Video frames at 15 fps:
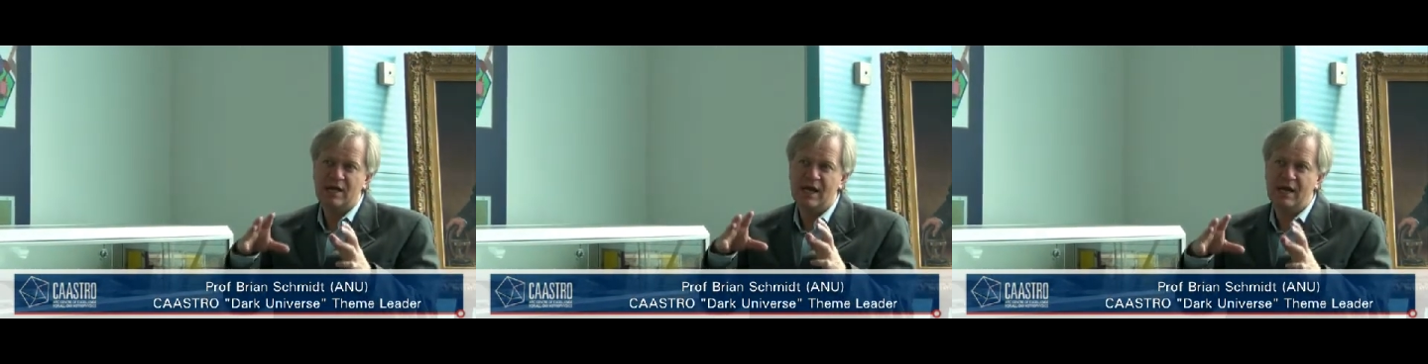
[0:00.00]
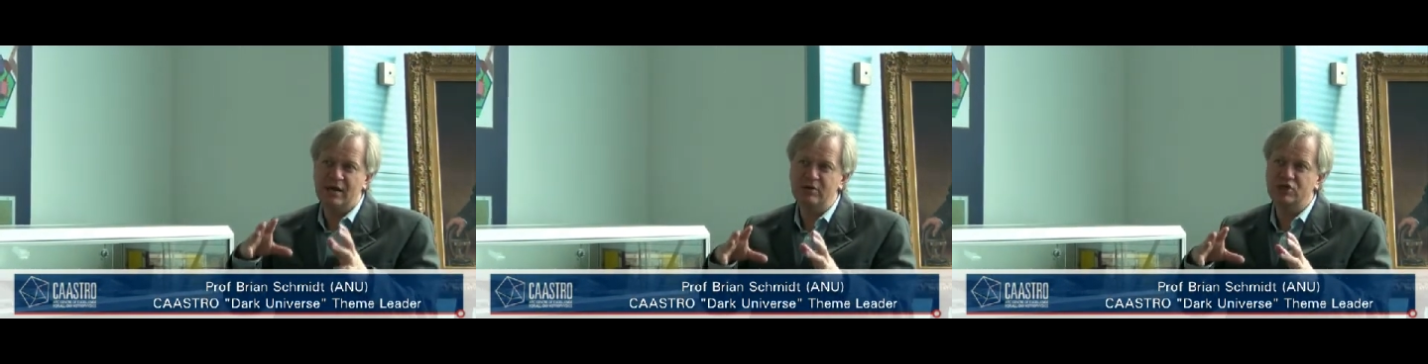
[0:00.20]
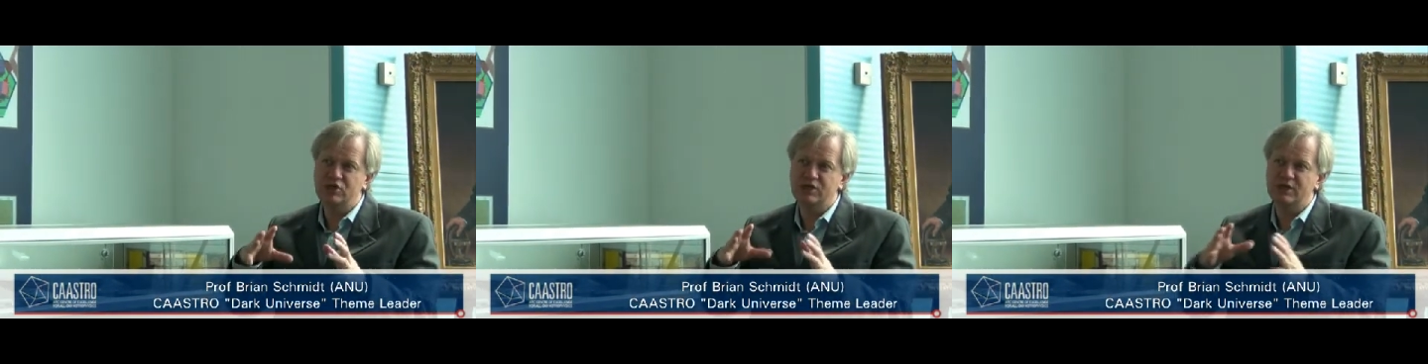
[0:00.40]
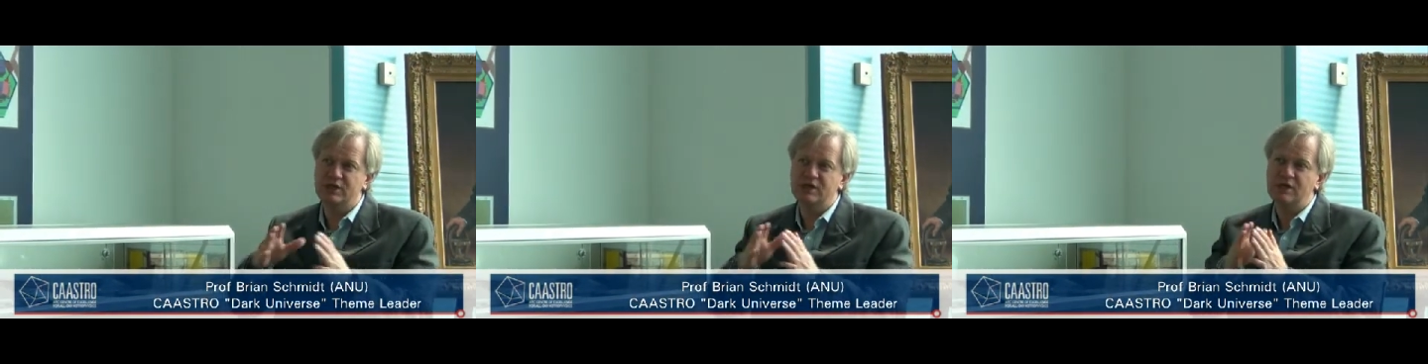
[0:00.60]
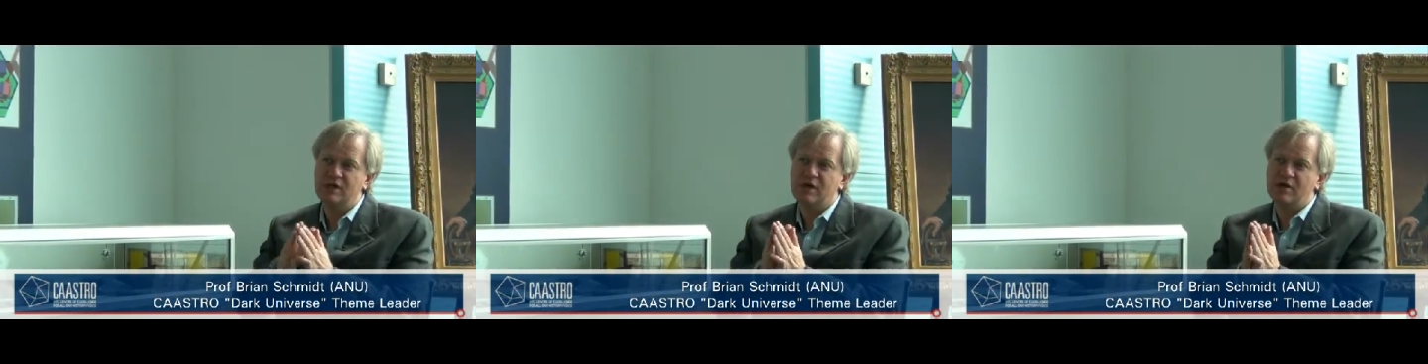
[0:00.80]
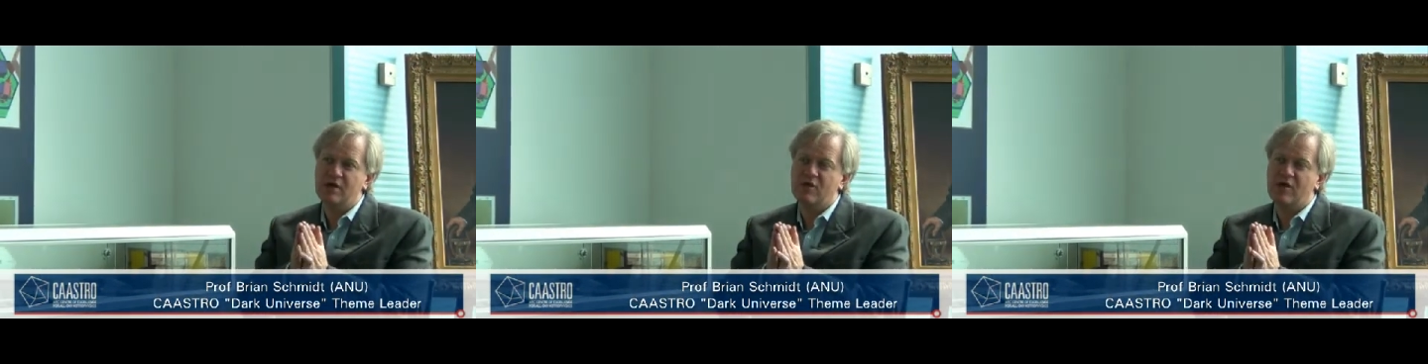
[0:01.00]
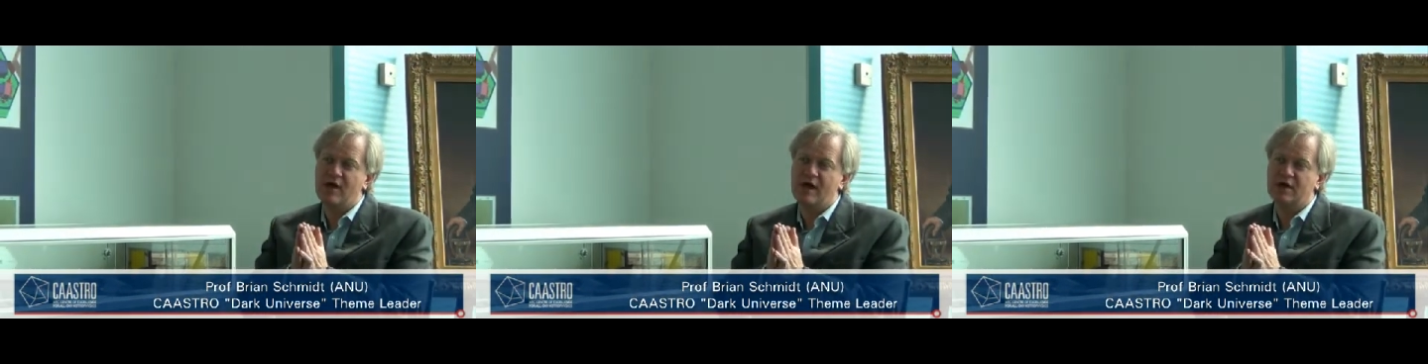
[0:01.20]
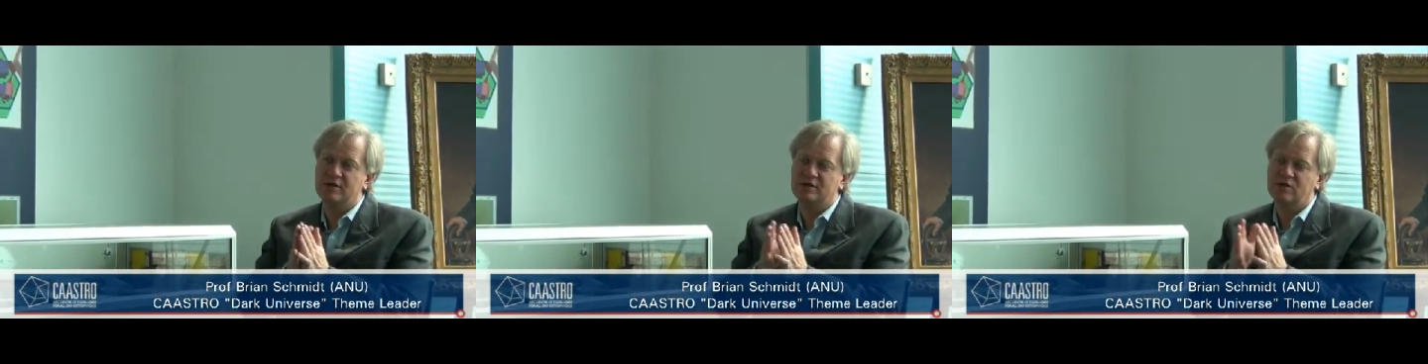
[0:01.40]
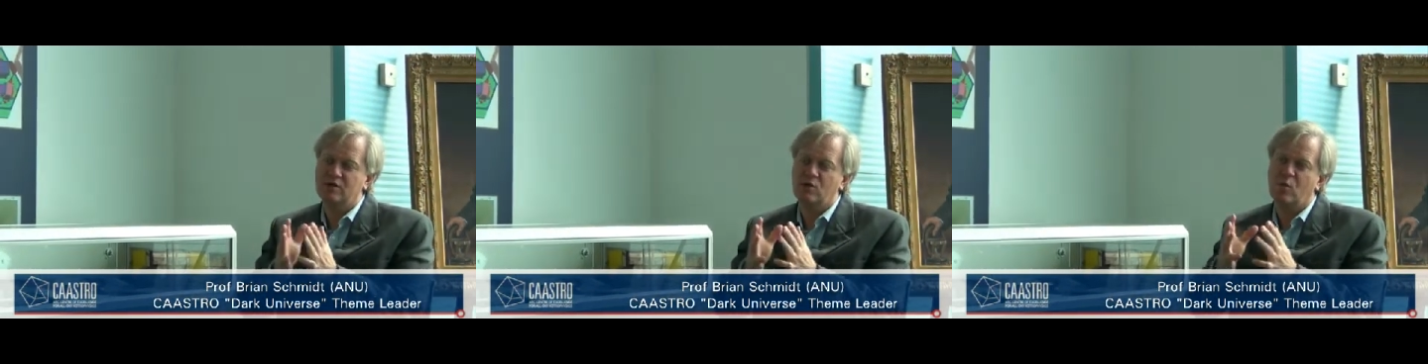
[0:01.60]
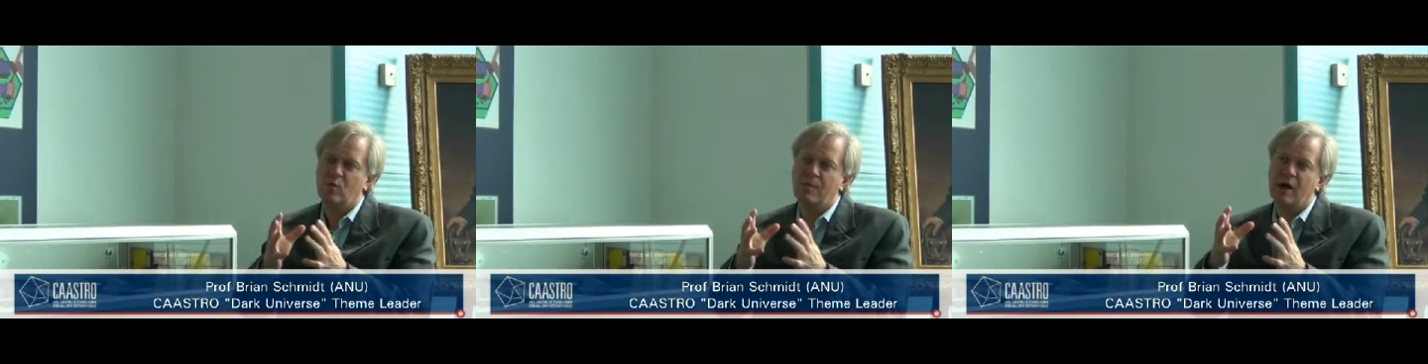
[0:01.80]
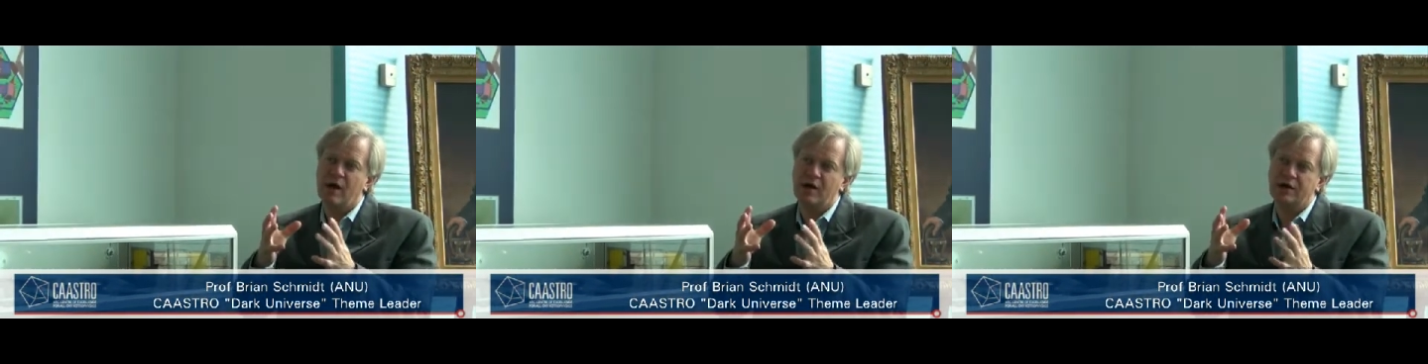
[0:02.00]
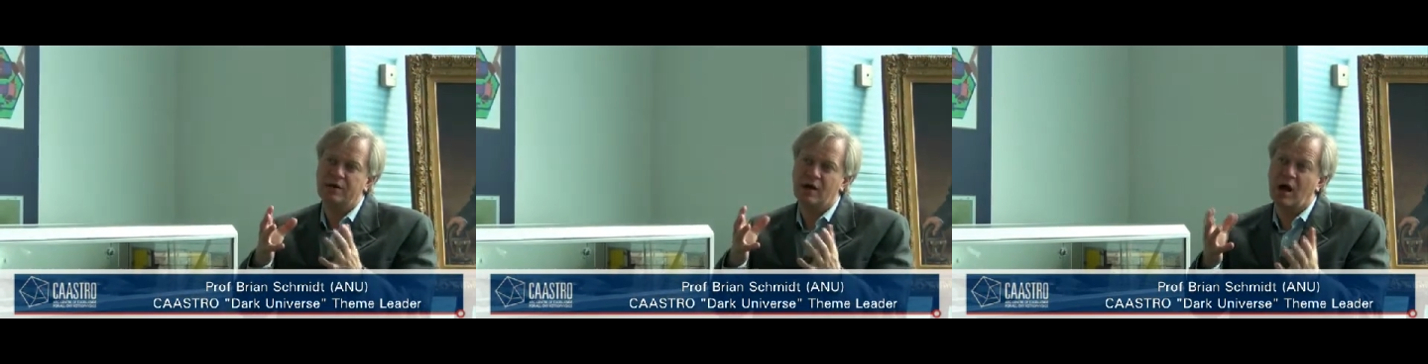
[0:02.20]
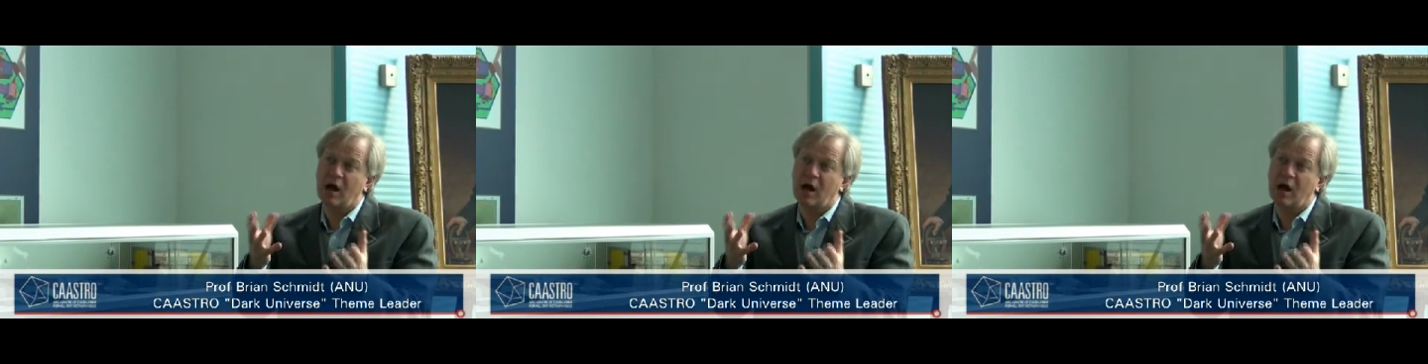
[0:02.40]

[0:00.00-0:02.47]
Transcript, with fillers: Energy that, by